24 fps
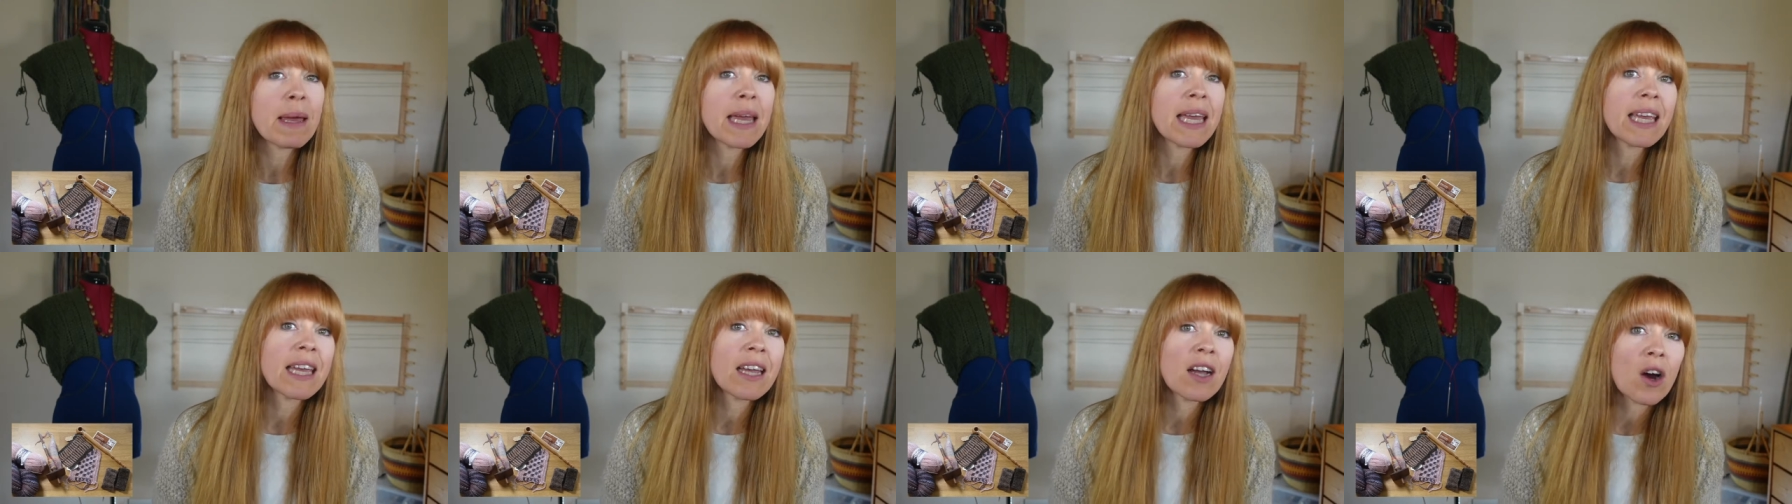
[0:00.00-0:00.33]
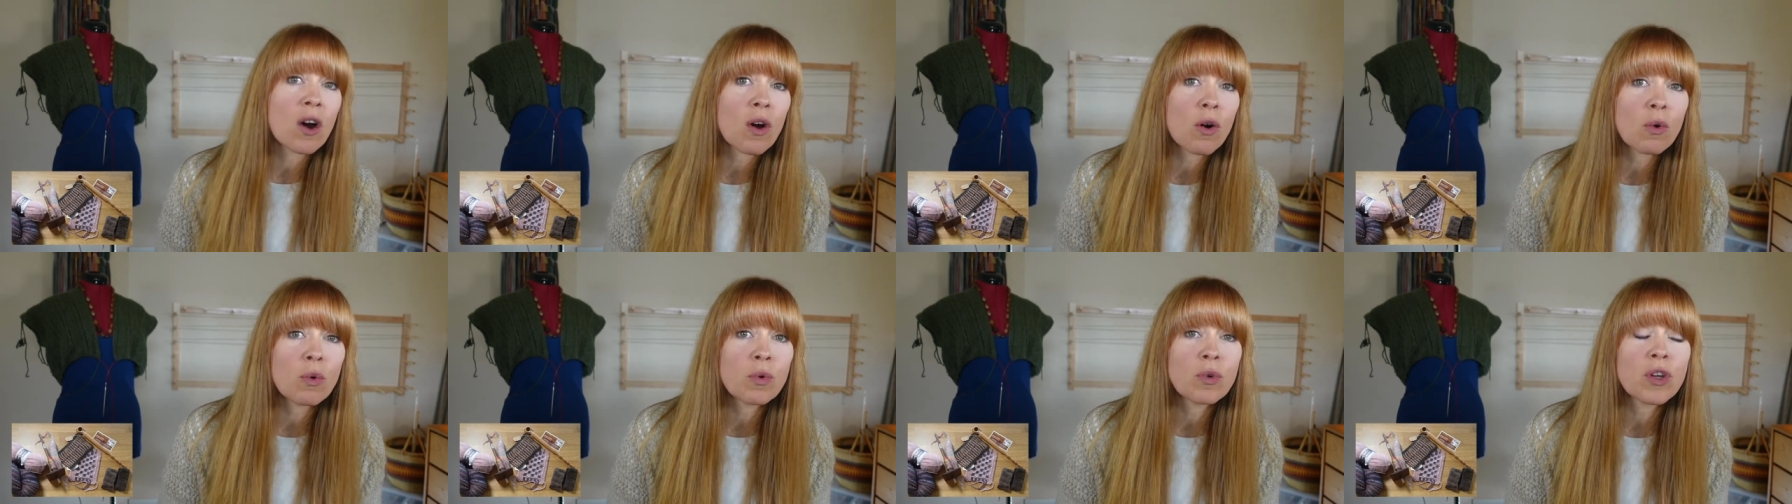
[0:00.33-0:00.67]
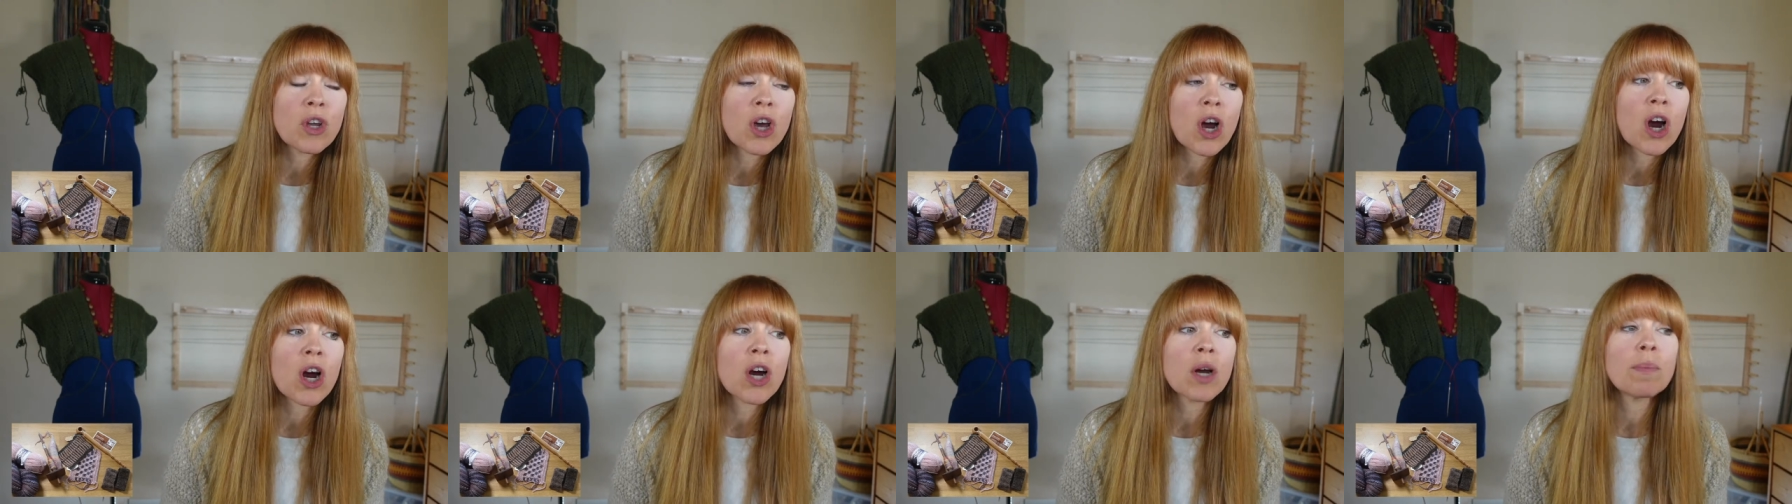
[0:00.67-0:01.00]
making our own
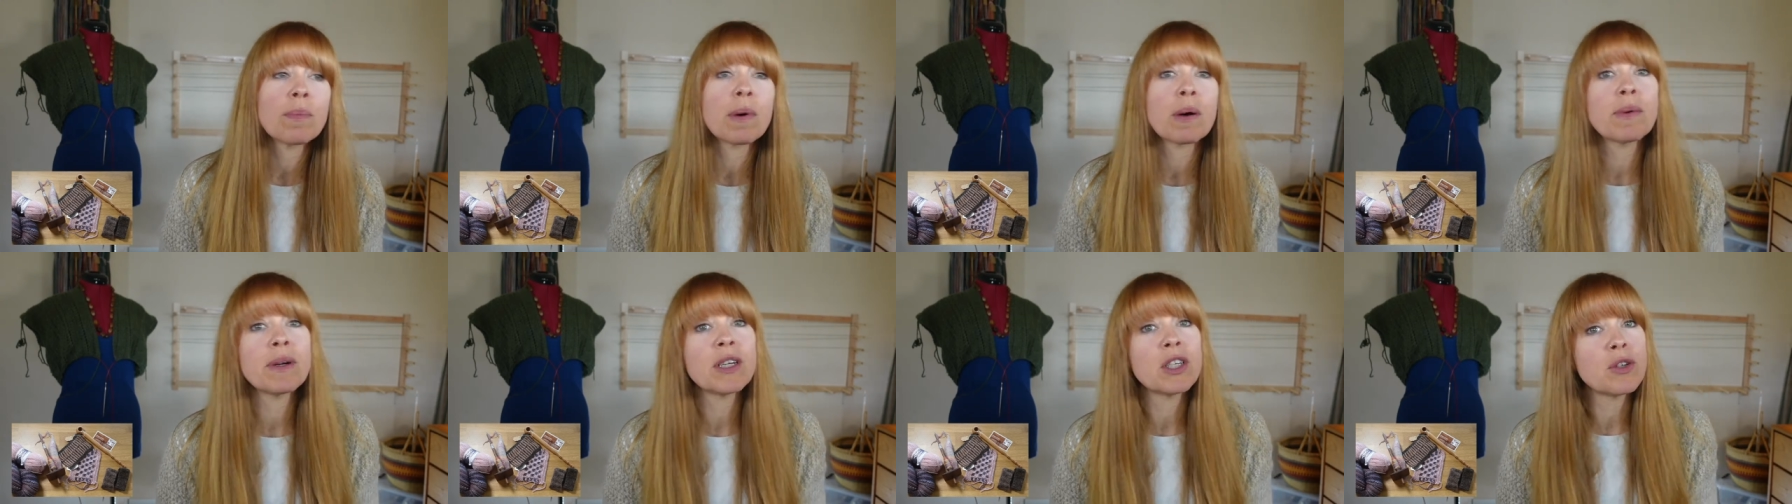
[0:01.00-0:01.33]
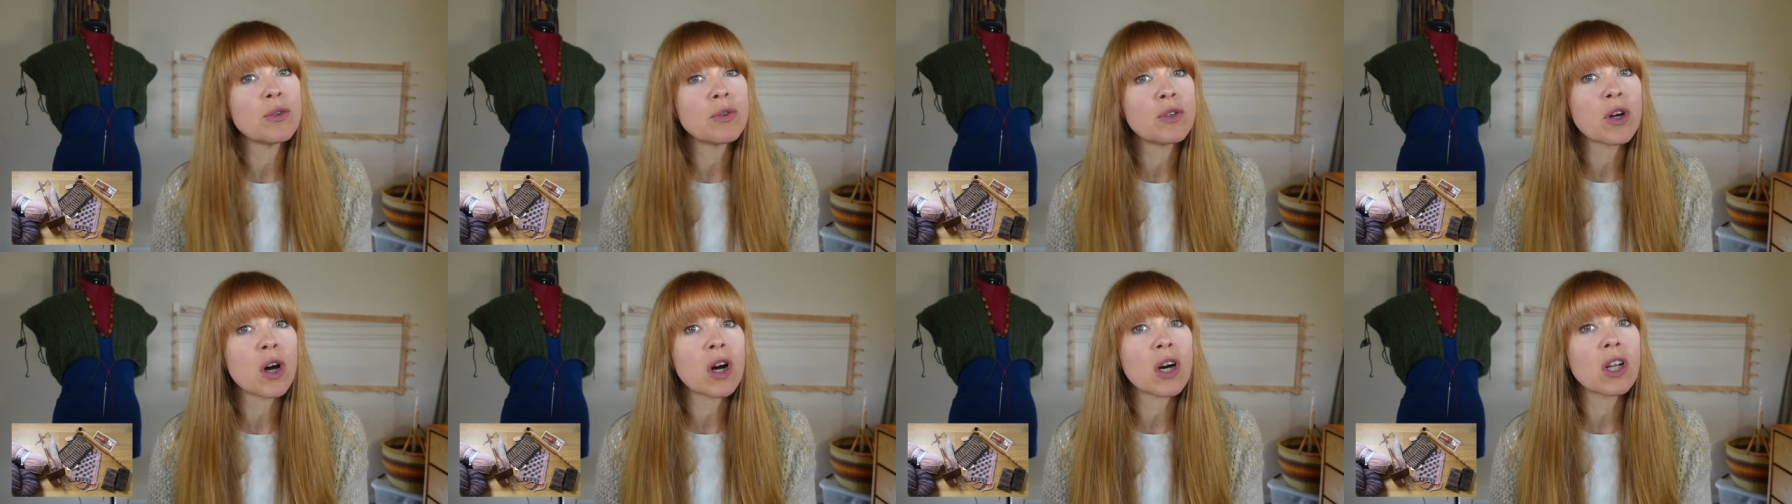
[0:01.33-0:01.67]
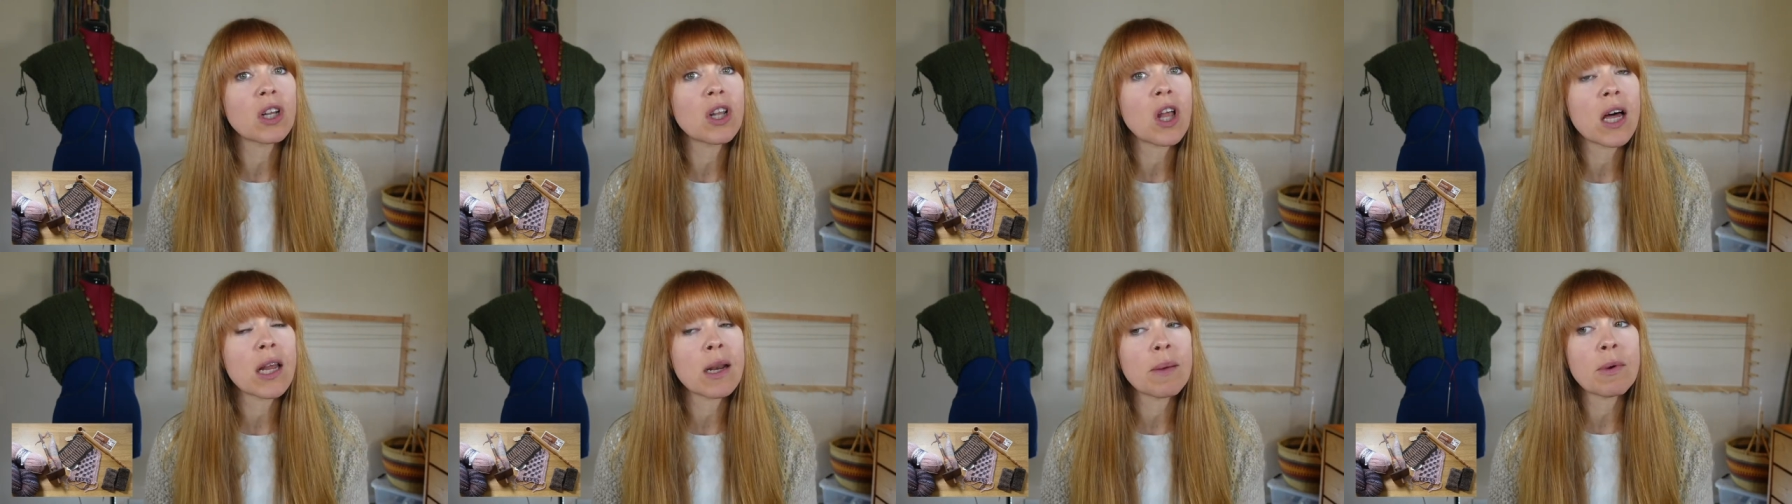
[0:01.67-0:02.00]
yarn, but we do talk
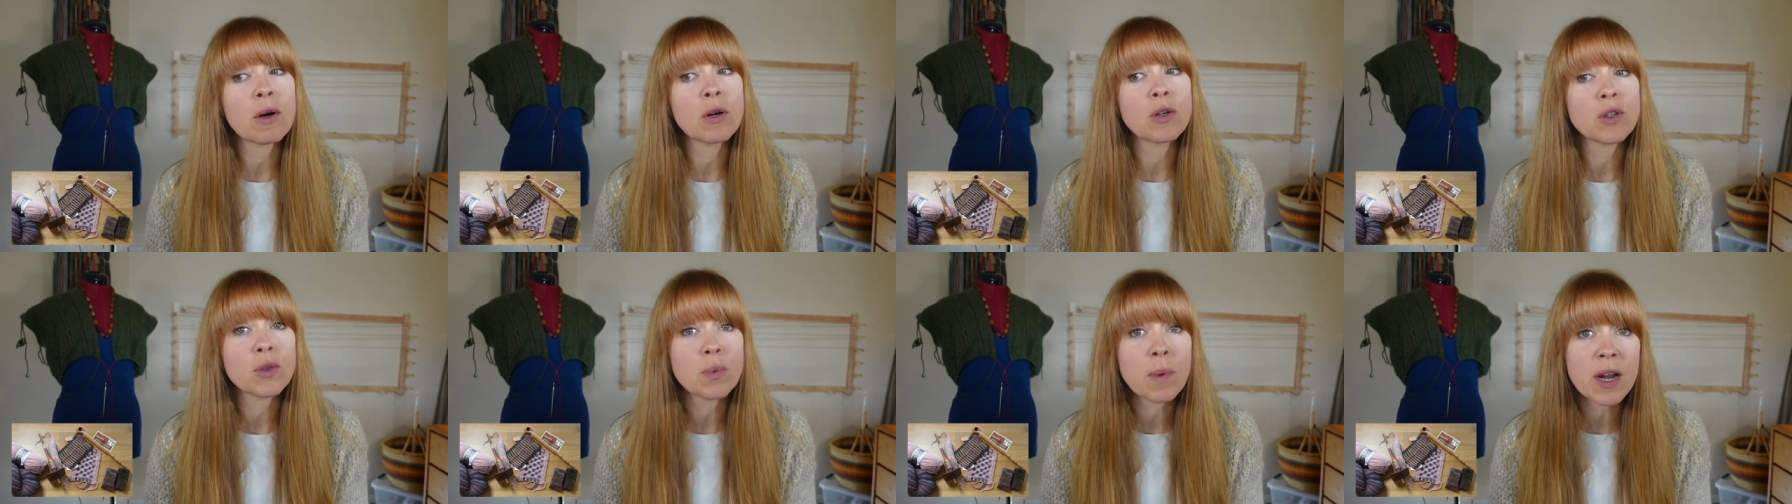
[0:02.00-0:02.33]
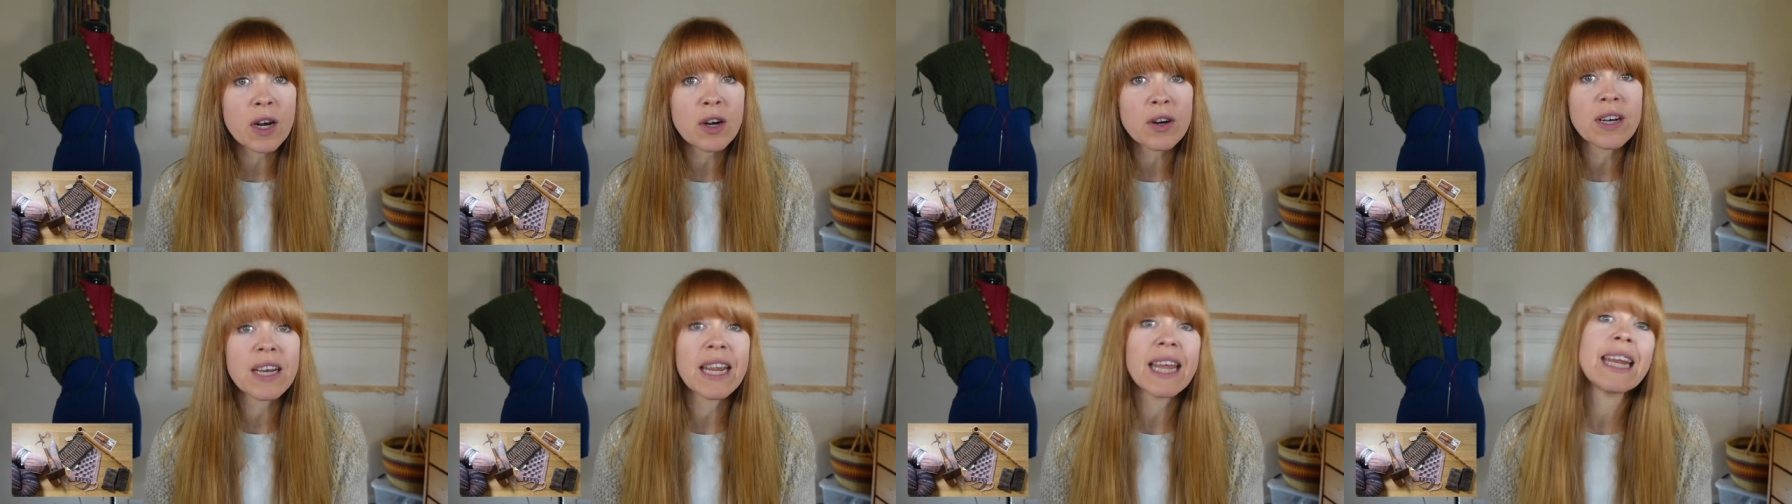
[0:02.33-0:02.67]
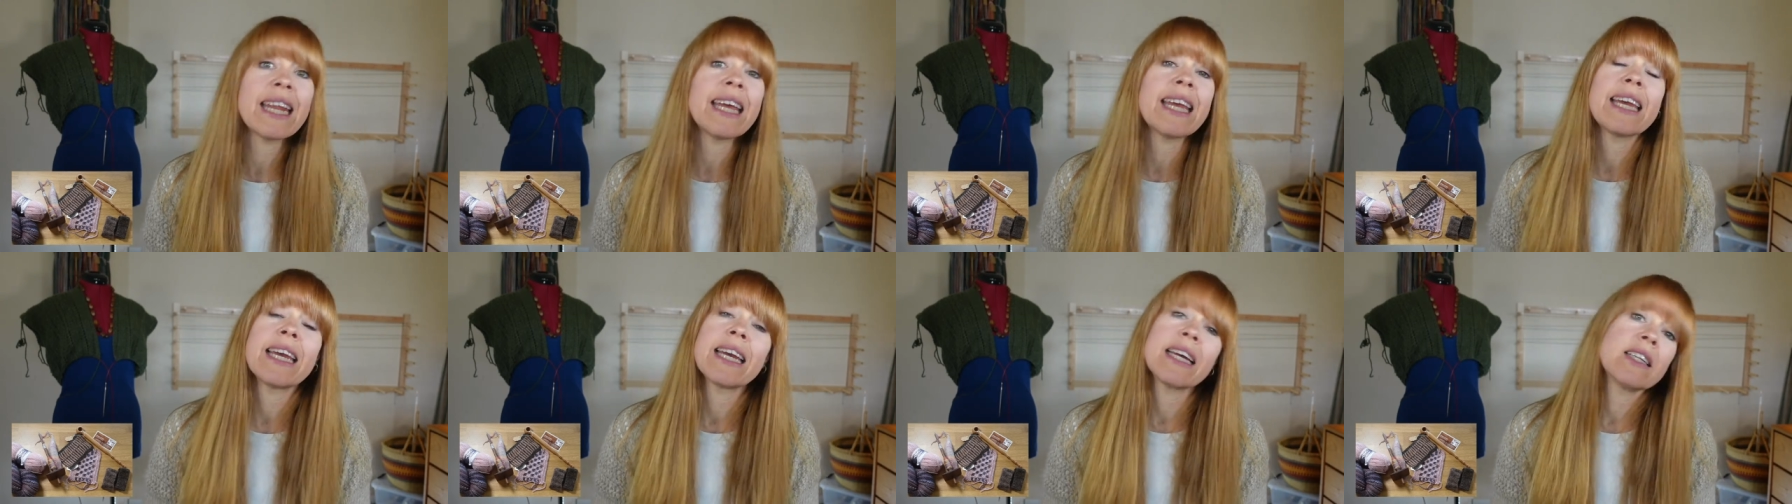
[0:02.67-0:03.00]
a lot about sweater
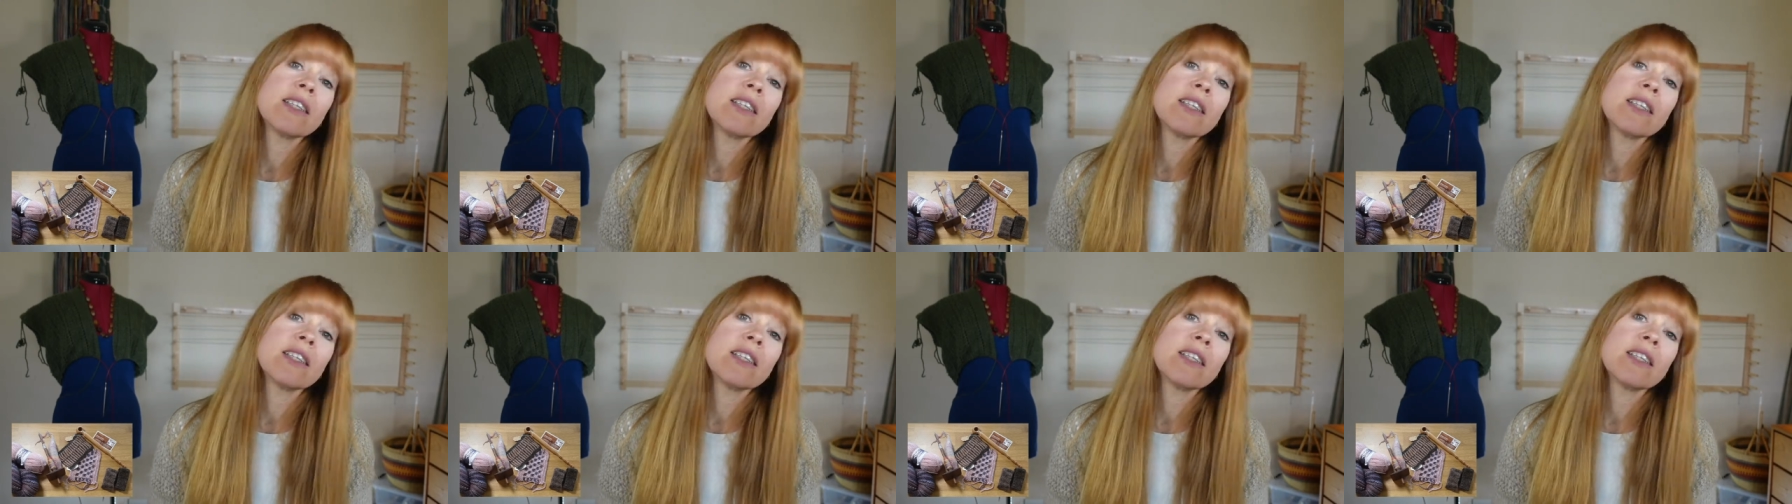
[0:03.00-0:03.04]
knitting